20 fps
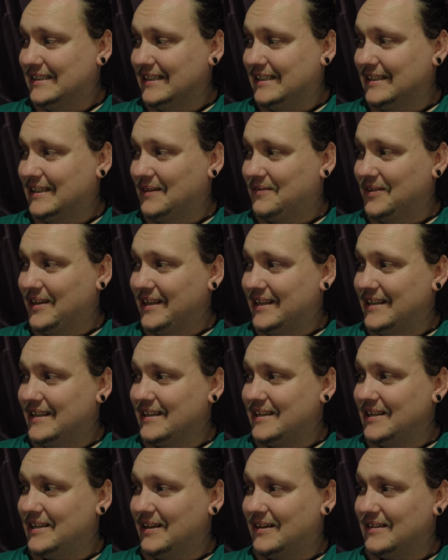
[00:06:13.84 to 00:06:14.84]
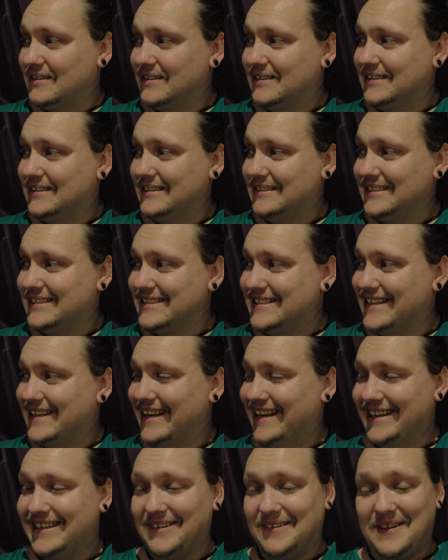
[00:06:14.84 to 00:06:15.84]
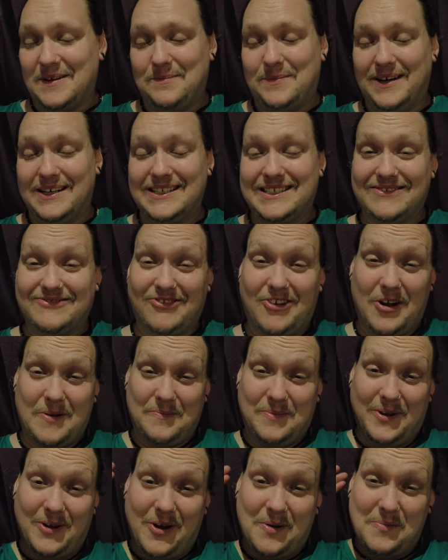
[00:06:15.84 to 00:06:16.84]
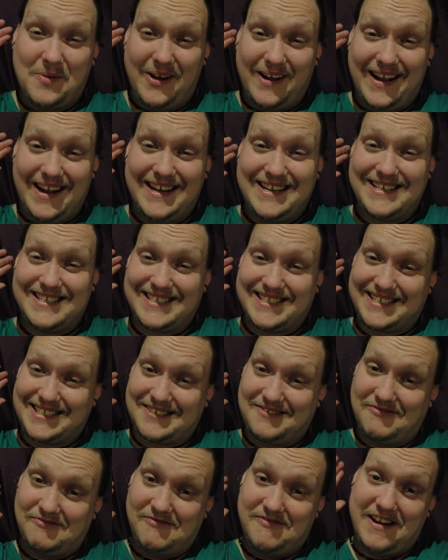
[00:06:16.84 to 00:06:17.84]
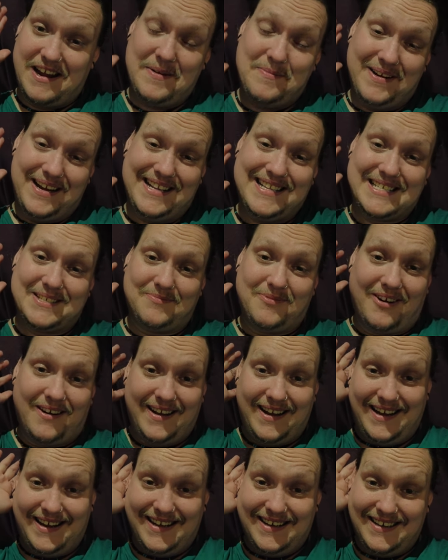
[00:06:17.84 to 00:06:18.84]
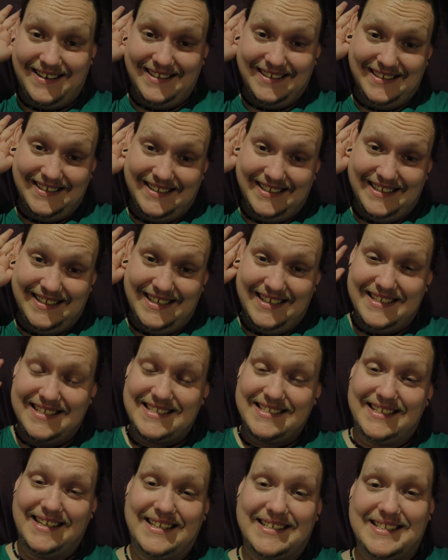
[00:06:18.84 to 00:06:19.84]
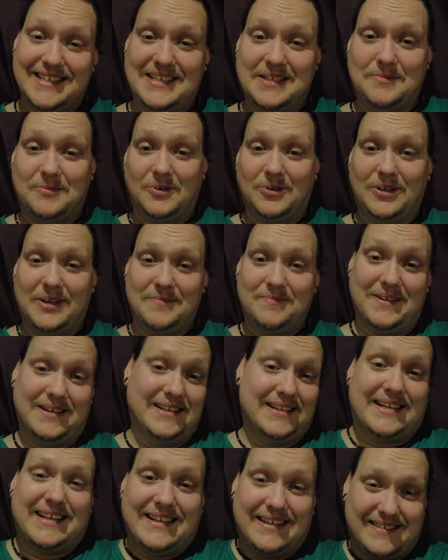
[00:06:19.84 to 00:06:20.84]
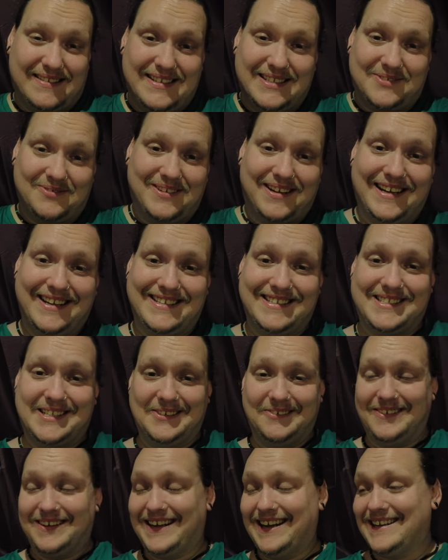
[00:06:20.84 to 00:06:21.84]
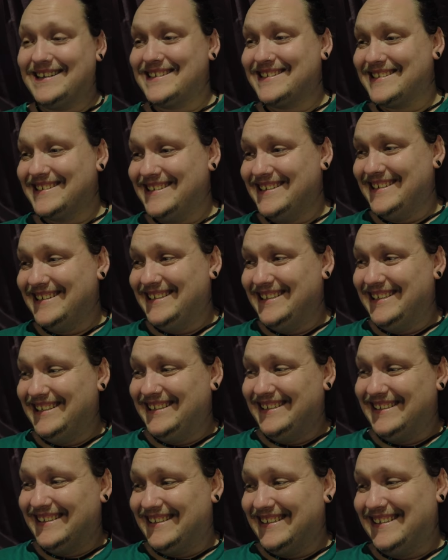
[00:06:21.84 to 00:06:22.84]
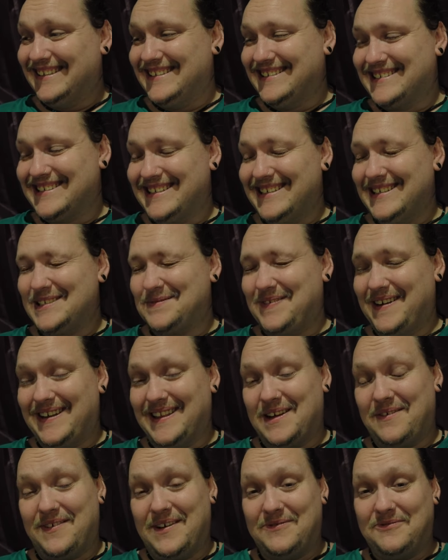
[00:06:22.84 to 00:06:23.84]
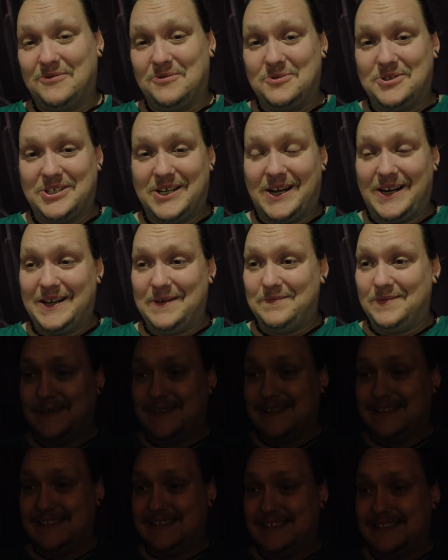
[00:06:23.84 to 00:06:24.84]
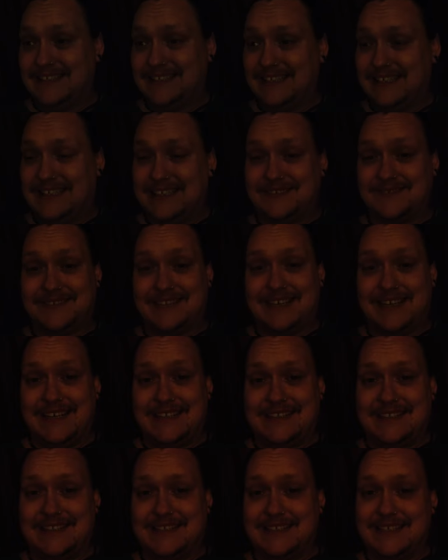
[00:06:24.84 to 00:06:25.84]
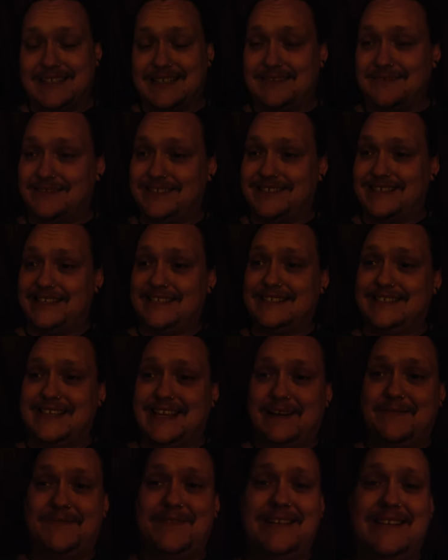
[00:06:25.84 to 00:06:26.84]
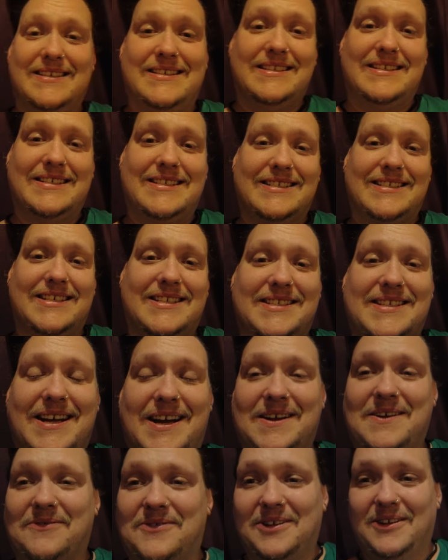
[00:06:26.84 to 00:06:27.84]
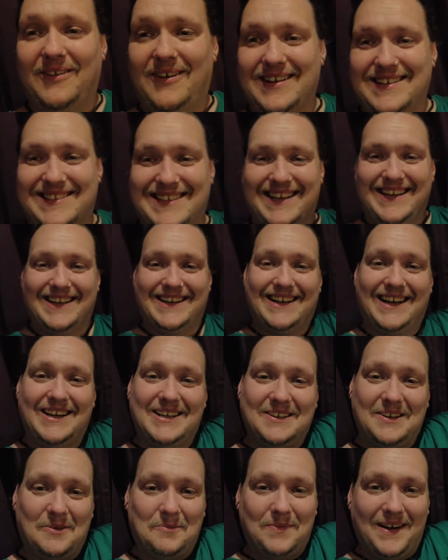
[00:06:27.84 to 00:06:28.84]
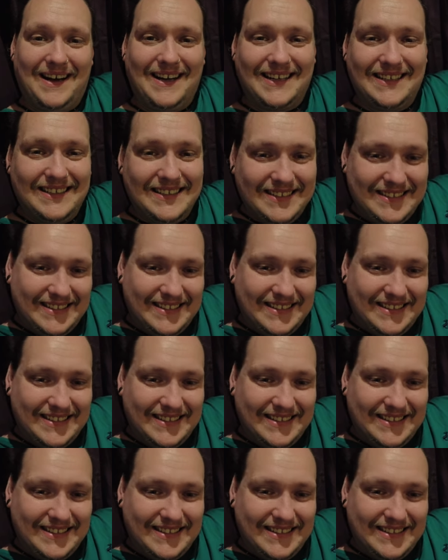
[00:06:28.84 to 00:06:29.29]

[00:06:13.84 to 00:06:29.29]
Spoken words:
lovely young kid on the bus right behind my ear, screaming into my ear, 6 in the morning, but that's what kids do, I guess. Yeah, so it's been an eventful journey, but it is what it is. Oh, cheers, Tam. Just turn off the lights, there you go, I'm back.